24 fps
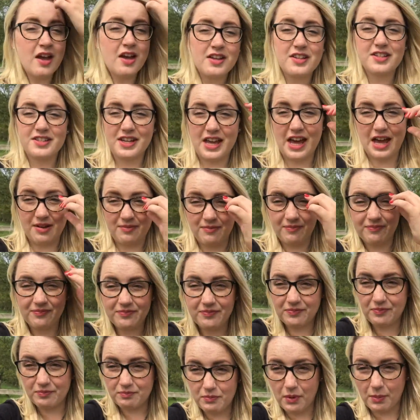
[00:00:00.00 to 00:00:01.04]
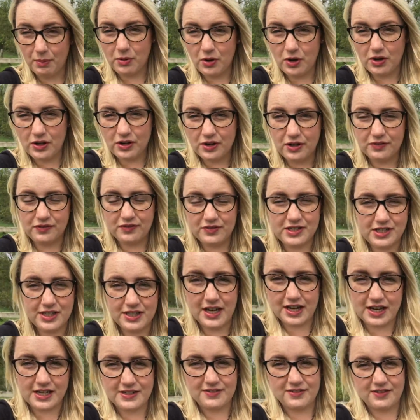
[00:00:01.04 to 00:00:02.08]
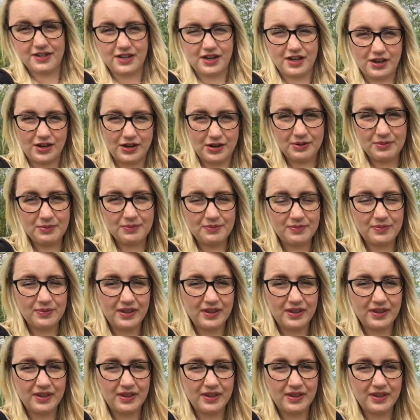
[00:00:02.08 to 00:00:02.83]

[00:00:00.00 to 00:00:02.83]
So yeah, my point of today's video